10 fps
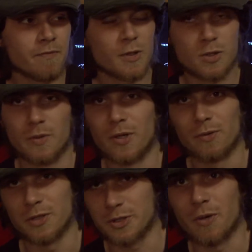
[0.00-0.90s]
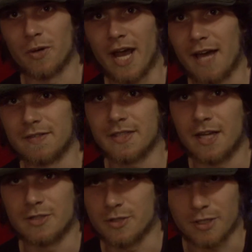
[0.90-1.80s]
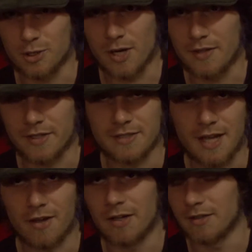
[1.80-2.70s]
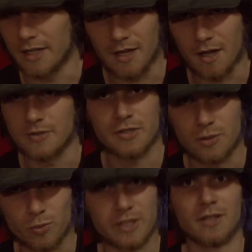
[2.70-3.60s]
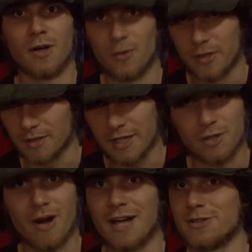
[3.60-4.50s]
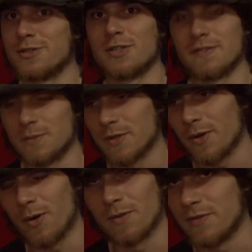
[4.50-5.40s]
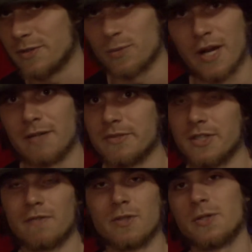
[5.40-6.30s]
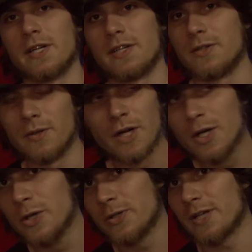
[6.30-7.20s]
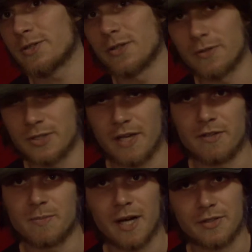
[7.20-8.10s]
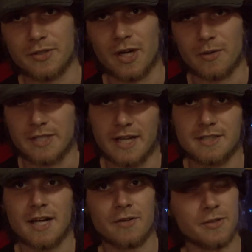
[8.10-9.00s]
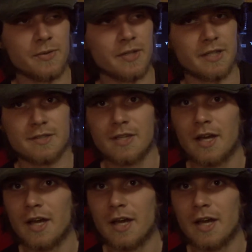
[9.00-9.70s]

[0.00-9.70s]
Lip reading: So we don't just go on HAVOC and just like try things out and like constantly reload and like crash the server with all of this random stuff we're trying to do. So that's a little safe spot to go and test out new things.